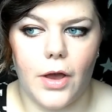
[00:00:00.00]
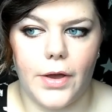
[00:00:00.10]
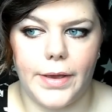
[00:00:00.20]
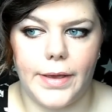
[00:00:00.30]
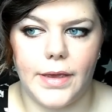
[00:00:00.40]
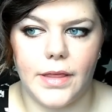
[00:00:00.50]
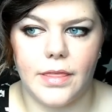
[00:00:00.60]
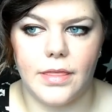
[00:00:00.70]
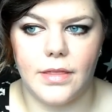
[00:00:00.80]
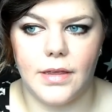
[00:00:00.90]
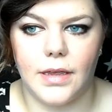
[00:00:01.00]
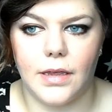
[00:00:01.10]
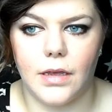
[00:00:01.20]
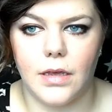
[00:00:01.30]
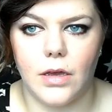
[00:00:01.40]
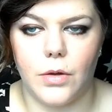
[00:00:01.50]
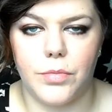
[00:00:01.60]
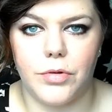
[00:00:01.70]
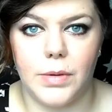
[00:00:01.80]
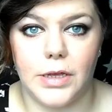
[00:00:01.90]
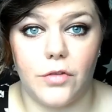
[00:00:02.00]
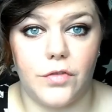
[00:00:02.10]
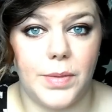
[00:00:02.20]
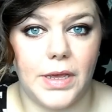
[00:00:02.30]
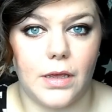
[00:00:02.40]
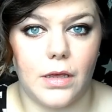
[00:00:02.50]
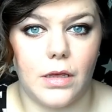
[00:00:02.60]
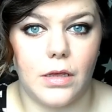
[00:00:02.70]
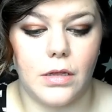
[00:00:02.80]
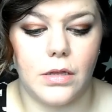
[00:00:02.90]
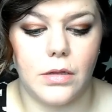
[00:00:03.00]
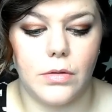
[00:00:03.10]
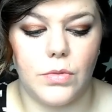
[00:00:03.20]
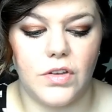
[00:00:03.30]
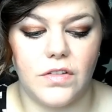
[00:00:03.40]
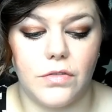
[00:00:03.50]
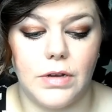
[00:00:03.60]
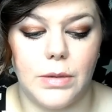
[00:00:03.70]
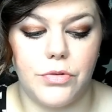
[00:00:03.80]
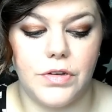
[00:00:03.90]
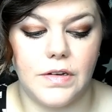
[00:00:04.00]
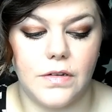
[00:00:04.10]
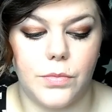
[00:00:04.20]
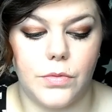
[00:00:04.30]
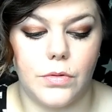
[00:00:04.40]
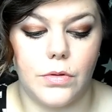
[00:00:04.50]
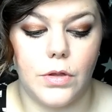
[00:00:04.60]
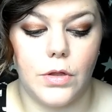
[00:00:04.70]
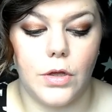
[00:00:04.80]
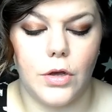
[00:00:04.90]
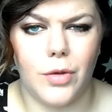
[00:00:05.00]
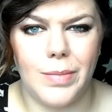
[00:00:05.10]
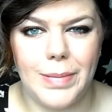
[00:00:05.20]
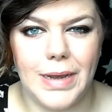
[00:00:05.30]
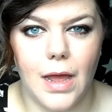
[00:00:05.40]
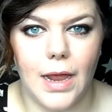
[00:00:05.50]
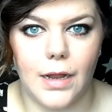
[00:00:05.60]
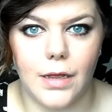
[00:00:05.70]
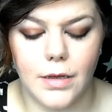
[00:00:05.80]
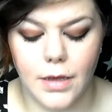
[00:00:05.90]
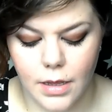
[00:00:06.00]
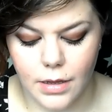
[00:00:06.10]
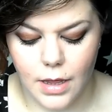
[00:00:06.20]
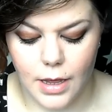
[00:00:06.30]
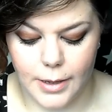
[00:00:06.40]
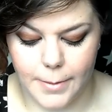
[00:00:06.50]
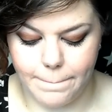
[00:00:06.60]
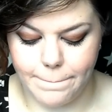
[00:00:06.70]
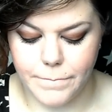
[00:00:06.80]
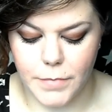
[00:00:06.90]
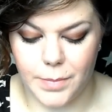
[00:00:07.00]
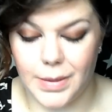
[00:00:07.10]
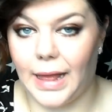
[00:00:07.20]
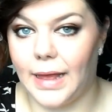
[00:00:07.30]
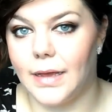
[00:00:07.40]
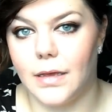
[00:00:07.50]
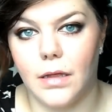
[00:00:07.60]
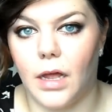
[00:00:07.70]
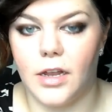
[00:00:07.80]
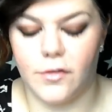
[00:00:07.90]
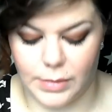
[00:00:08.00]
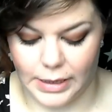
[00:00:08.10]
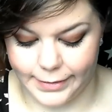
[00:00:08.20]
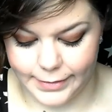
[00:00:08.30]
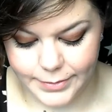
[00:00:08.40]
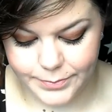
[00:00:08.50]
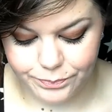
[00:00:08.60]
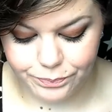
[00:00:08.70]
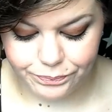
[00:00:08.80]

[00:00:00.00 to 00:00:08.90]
I think I would probably go for pink, which is really predictable, or maybe lilac, um, but black. I love black.